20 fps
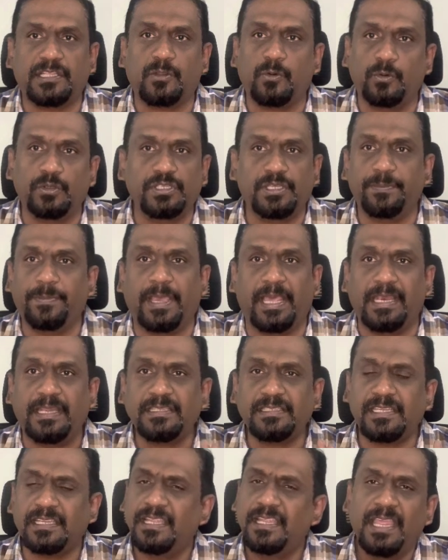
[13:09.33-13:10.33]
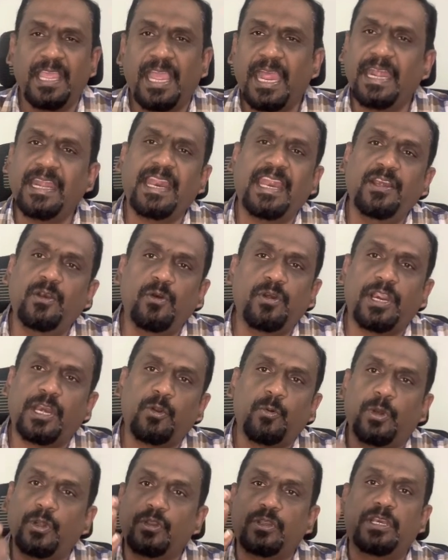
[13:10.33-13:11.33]
closing balance and I don't
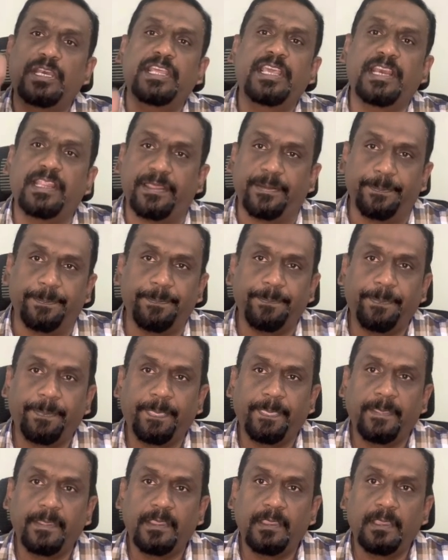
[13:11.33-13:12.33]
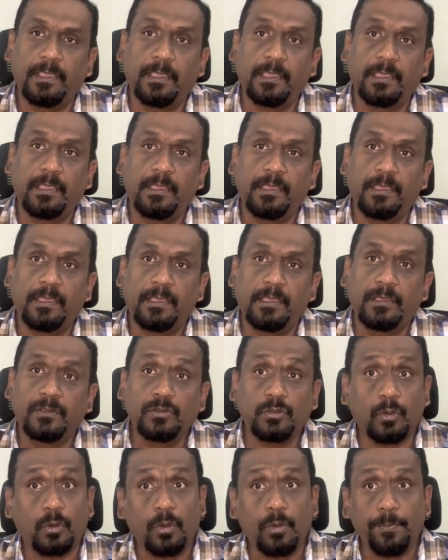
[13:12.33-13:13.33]
require to clear them.
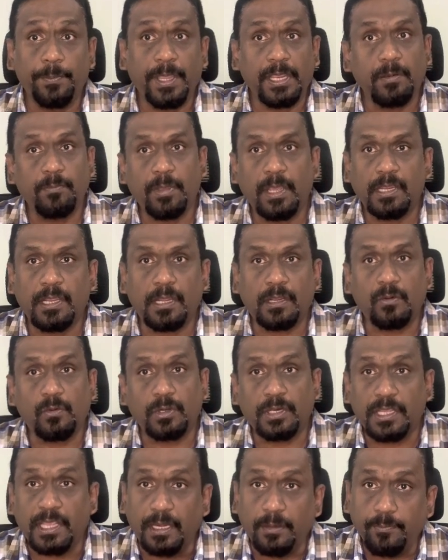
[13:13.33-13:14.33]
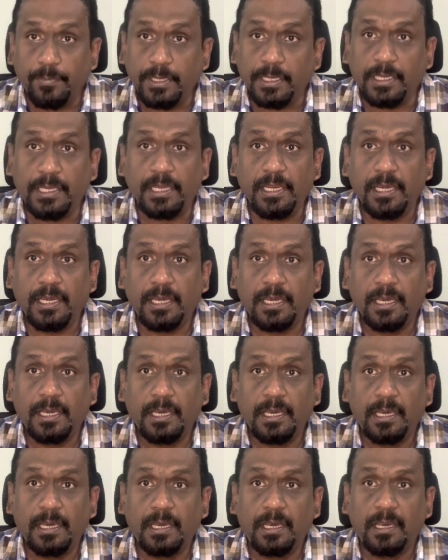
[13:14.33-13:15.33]
So main bank account can be
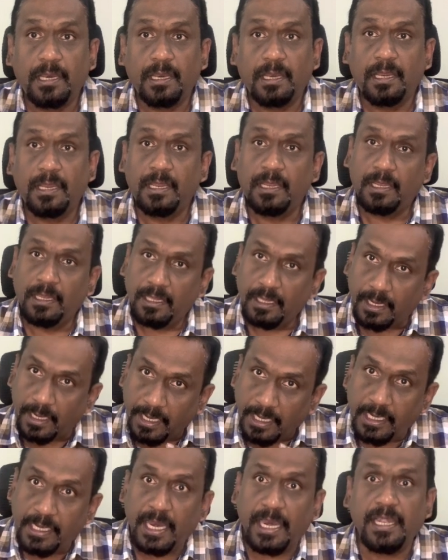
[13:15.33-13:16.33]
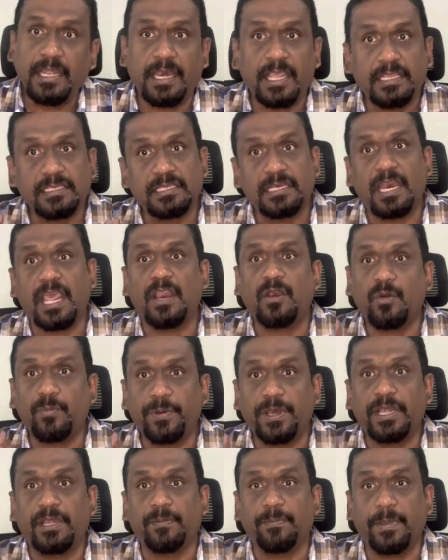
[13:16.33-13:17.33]
retained as a
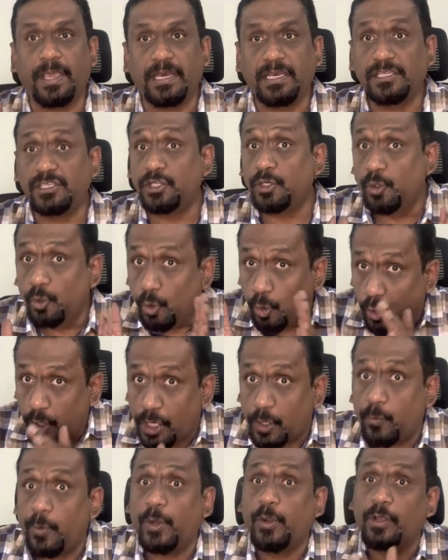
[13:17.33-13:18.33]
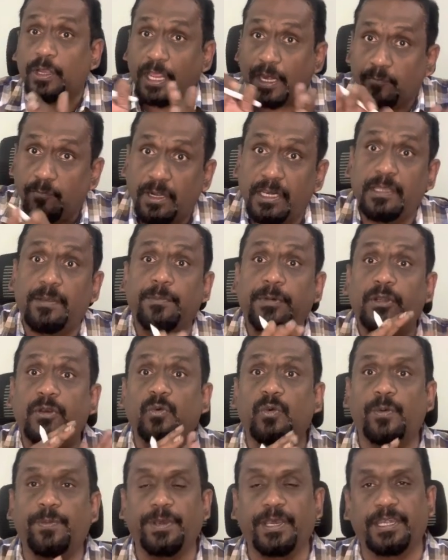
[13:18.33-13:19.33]
non-open item managed. You don't require to convert them into
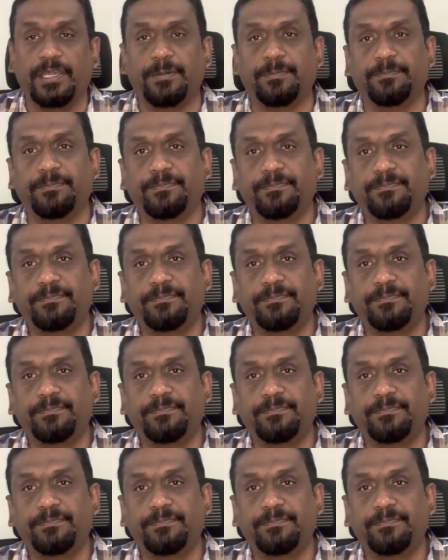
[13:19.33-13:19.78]
open item.